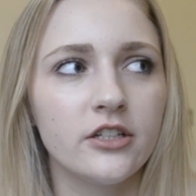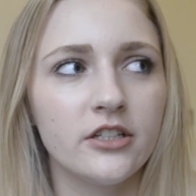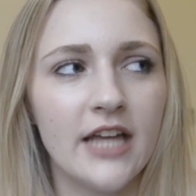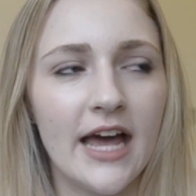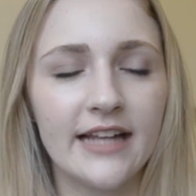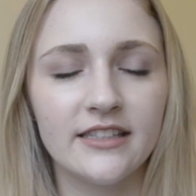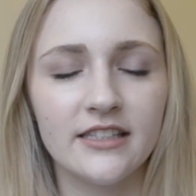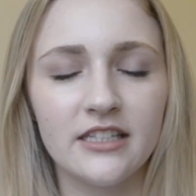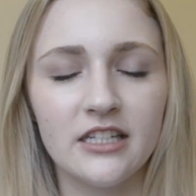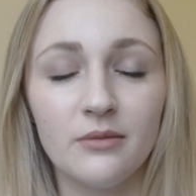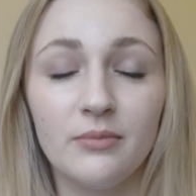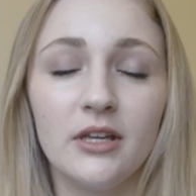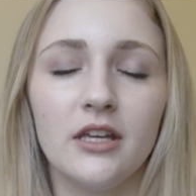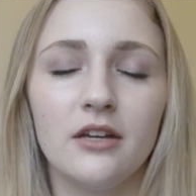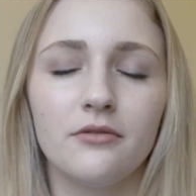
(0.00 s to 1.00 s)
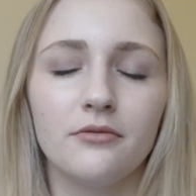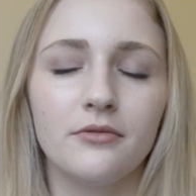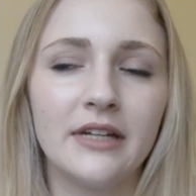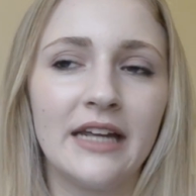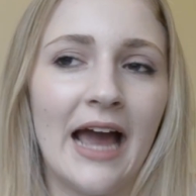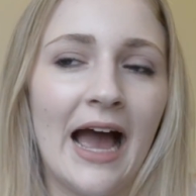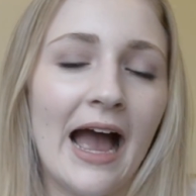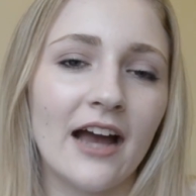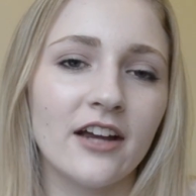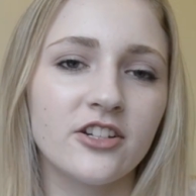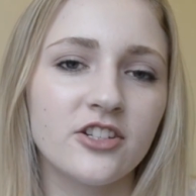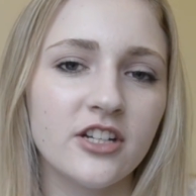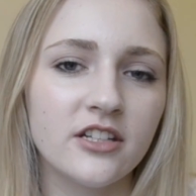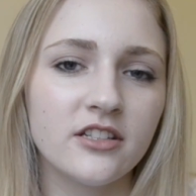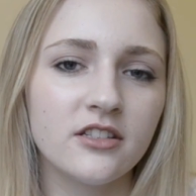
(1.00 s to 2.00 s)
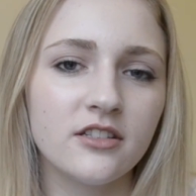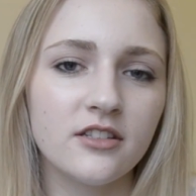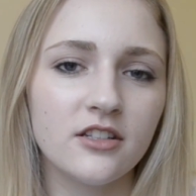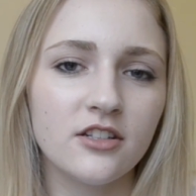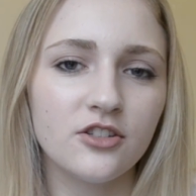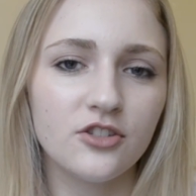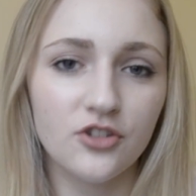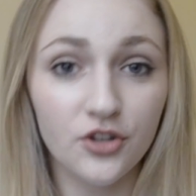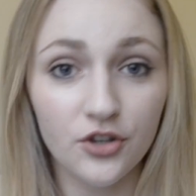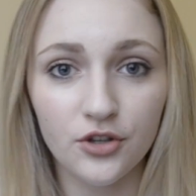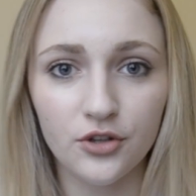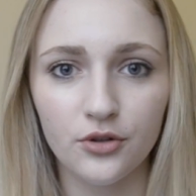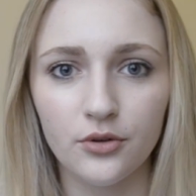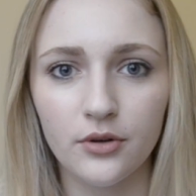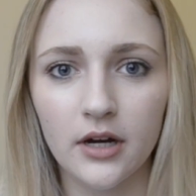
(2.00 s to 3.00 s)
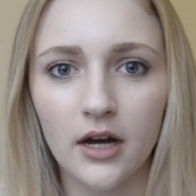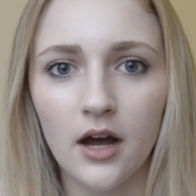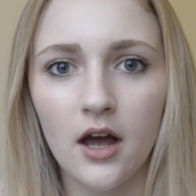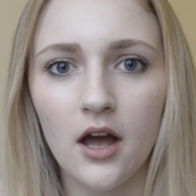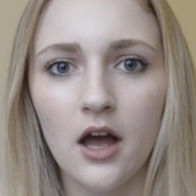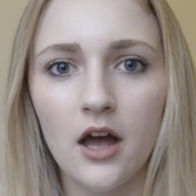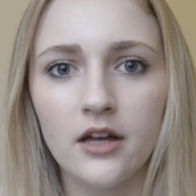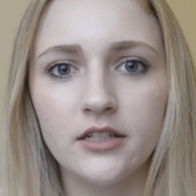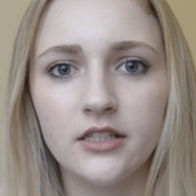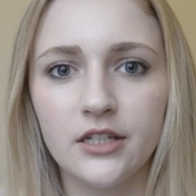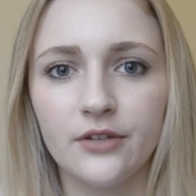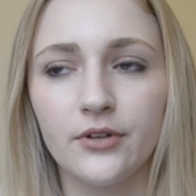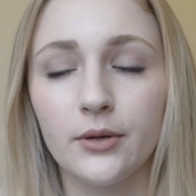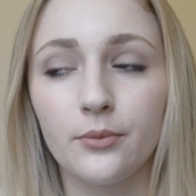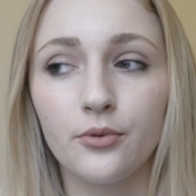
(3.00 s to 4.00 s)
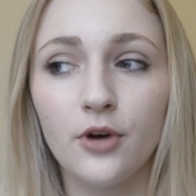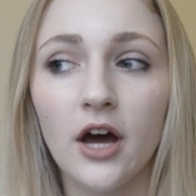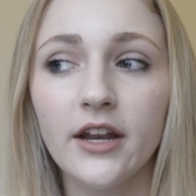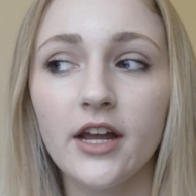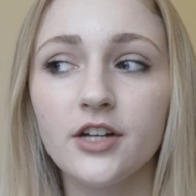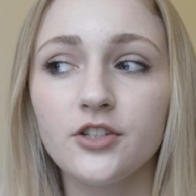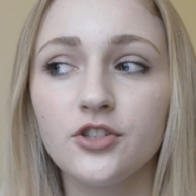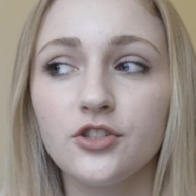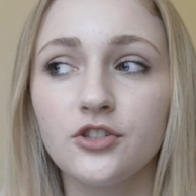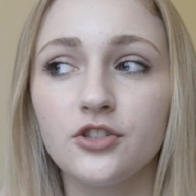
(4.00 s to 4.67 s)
tend to be reactions to different products.